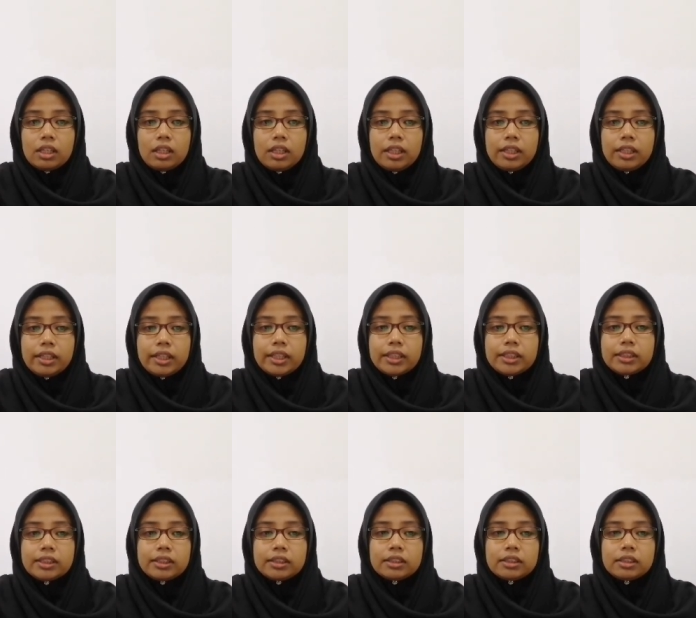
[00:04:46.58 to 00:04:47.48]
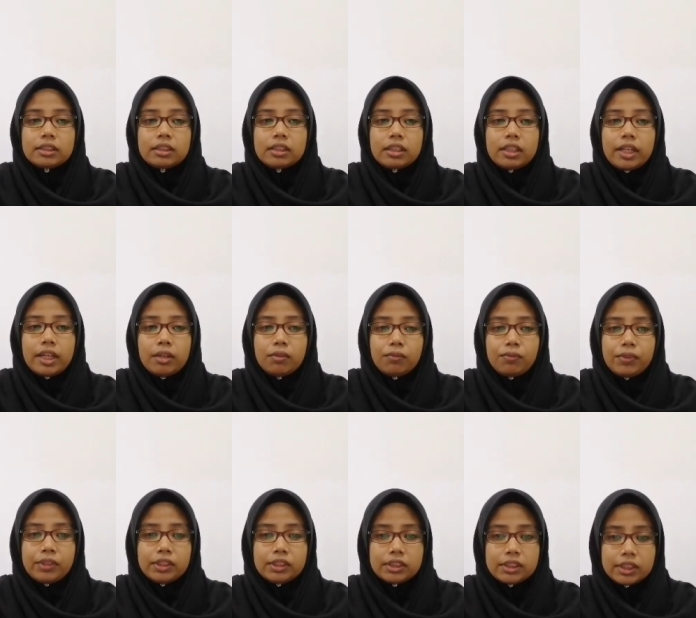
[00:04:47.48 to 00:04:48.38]
leakage and
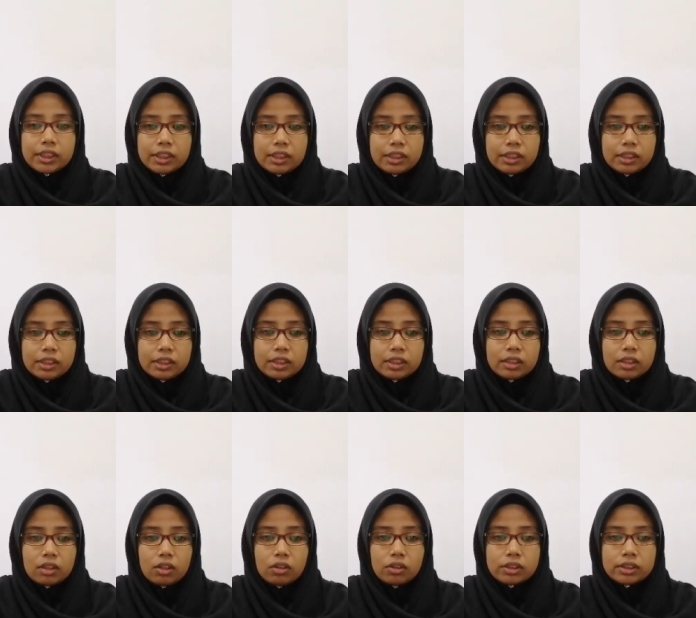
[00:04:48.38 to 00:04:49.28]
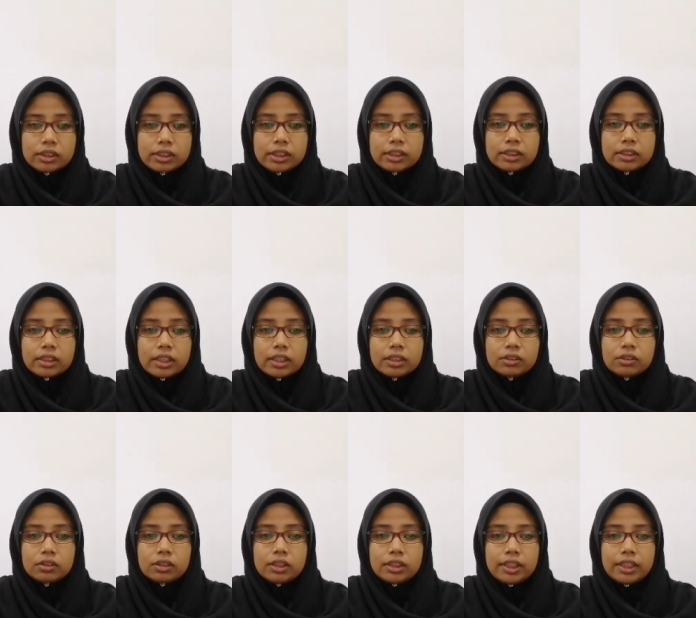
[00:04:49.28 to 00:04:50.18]
friction losses
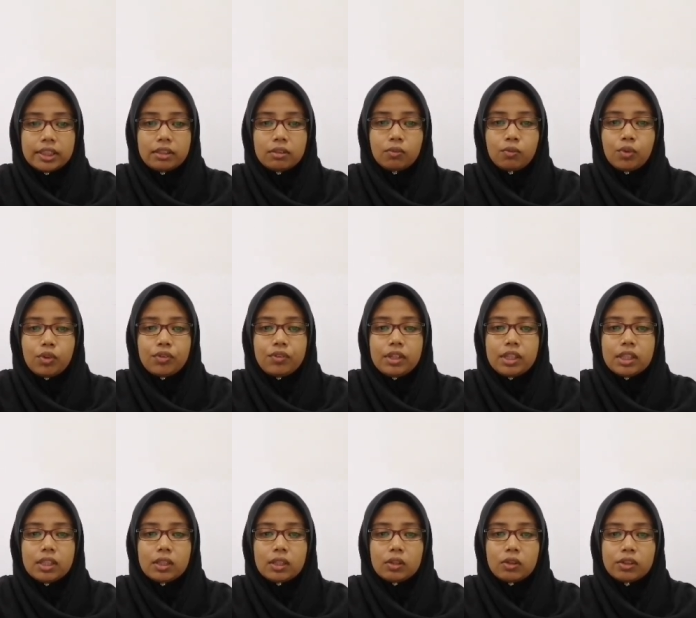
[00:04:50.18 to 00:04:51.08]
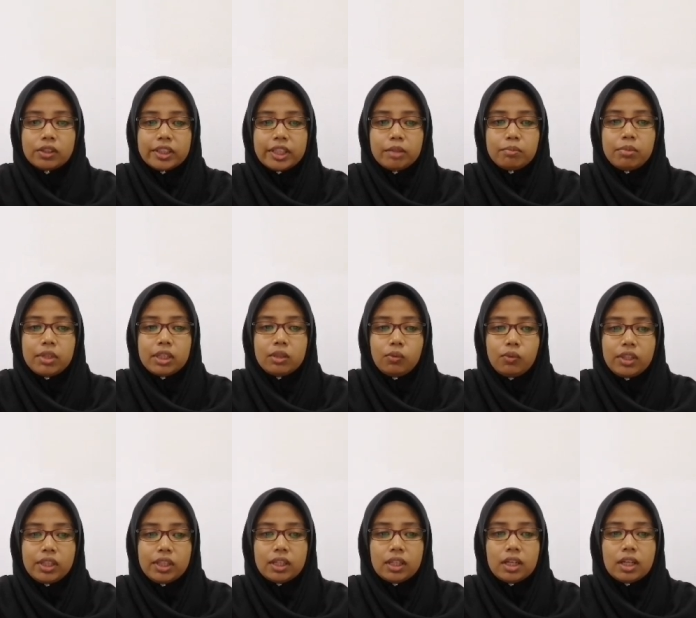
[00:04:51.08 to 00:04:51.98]
associated with the contact
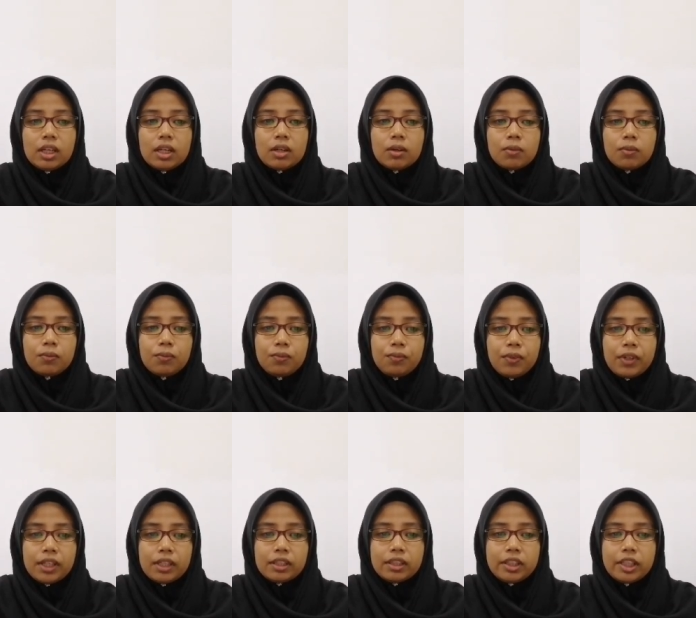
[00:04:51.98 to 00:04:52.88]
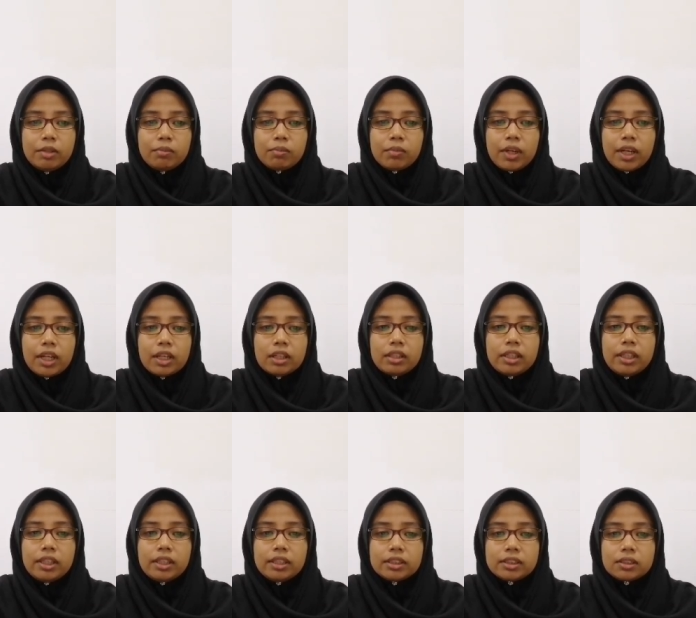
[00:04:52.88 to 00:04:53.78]
between vane tip and
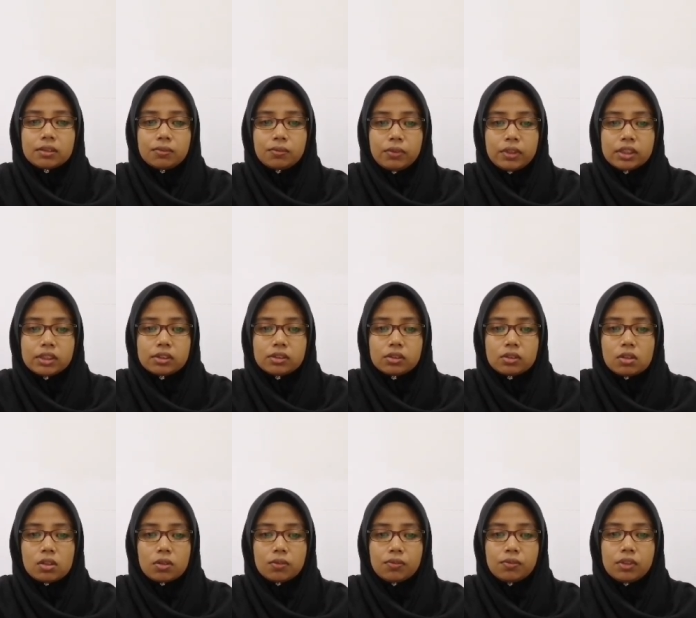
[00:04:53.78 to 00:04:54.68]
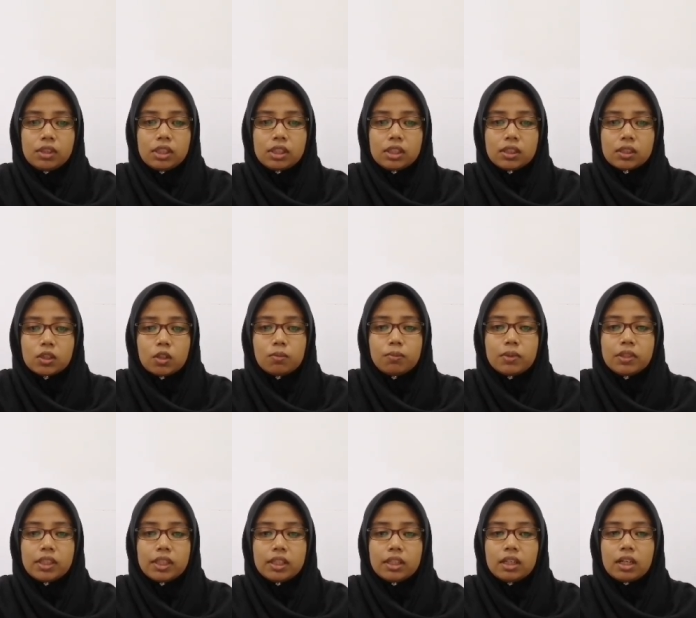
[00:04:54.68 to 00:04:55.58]
inner surface of the
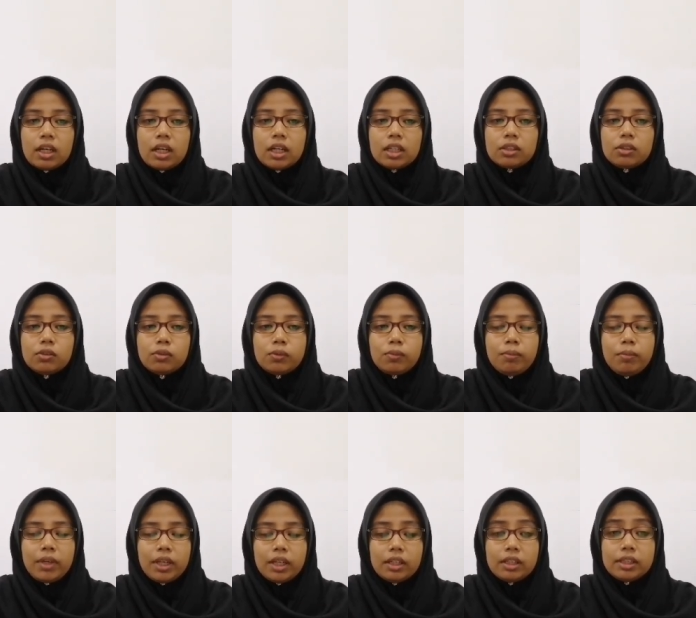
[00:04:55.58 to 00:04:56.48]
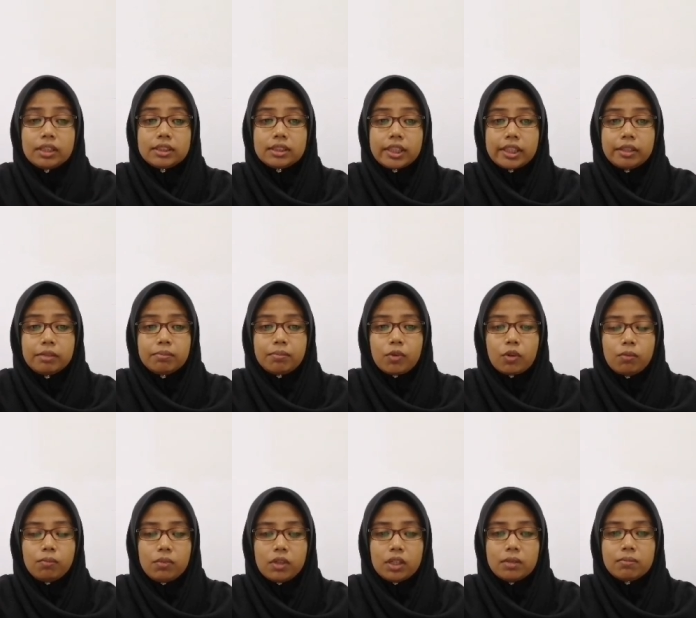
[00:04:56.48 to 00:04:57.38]
component are two main design
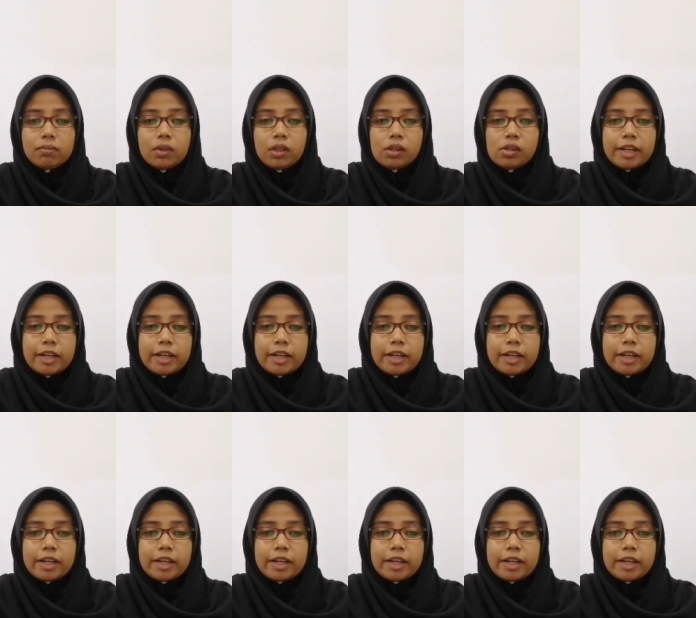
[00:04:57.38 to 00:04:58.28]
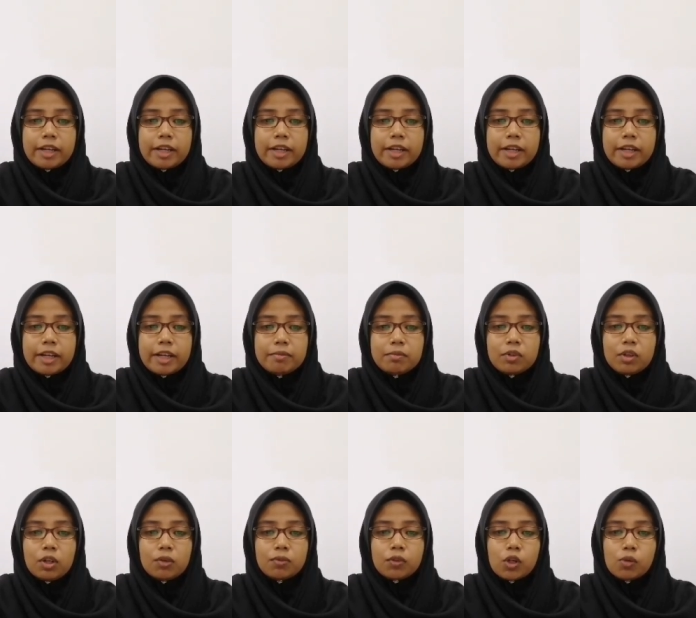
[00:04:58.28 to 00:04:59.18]
problems of this type
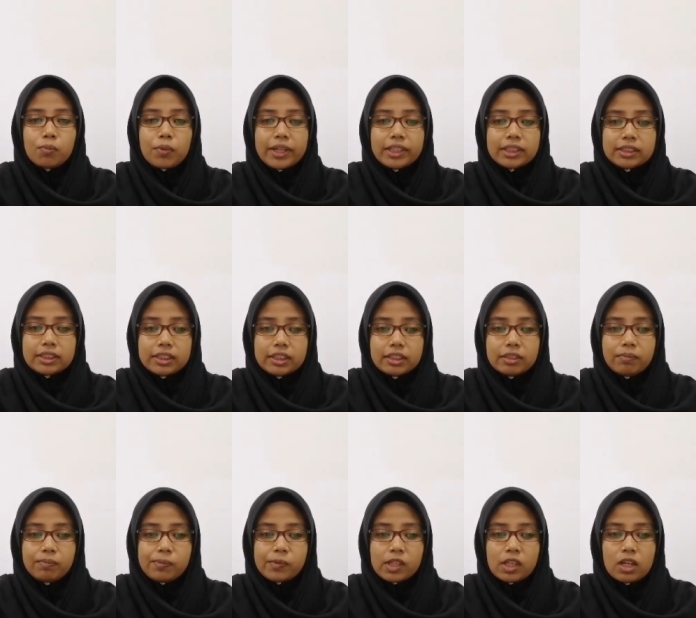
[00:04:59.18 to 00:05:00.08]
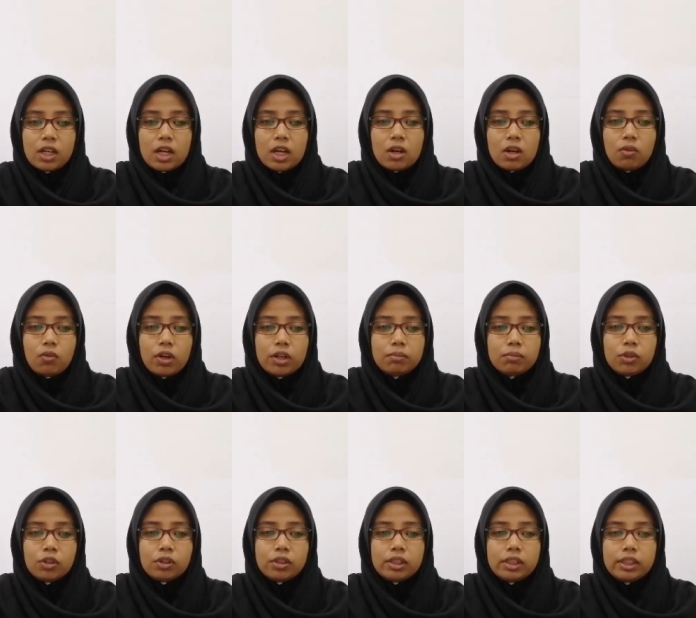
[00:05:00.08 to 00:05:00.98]
of compressor. one
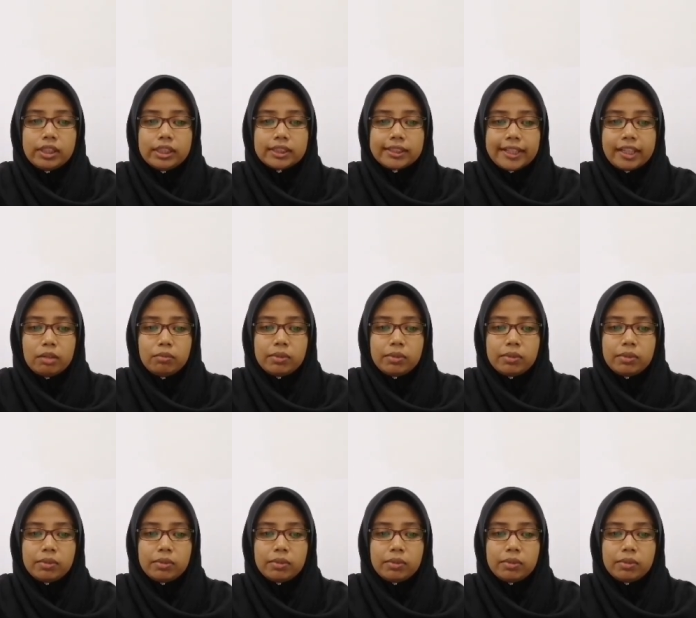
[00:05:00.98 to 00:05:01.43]
more design